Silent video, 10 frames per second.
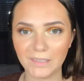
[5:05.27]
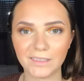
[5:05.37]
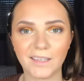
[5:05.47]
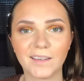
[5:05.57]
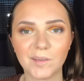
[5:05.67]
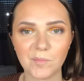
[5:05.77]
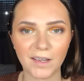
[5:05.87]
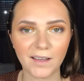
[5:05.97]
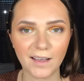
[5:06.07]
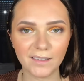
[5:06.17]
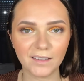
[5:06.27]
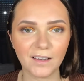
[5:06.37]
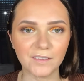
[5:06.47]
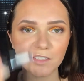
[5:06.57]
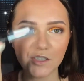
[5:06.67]
I'll take my
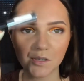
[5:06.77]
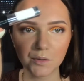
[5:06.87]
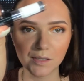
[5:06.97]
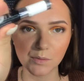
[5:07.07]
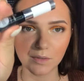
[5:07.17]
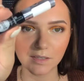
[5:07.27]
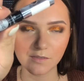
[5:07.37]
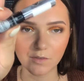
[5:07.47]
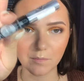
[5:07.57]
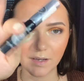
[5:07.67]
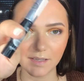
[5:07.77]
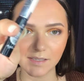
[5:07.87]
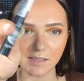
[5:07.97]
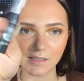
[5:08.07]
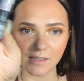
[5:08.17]
eyeliner. So this one is from
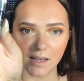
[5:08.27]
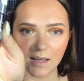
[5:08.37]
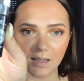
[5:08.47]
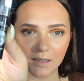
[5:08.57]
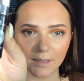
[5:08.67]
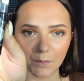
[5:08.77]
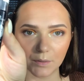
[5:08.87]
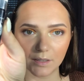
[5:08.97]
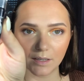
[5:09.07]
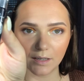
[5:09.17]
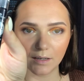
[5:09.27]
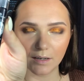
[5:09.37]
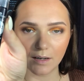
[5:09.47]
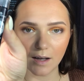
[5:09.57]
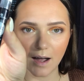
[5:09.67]
Essence, Liquid
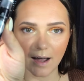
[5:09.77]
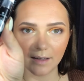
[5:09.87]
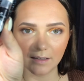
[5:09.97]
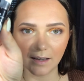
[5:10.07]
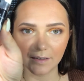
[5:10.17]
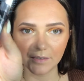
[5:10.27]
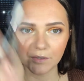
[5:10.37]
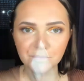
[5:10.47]
Ink Eyeliner.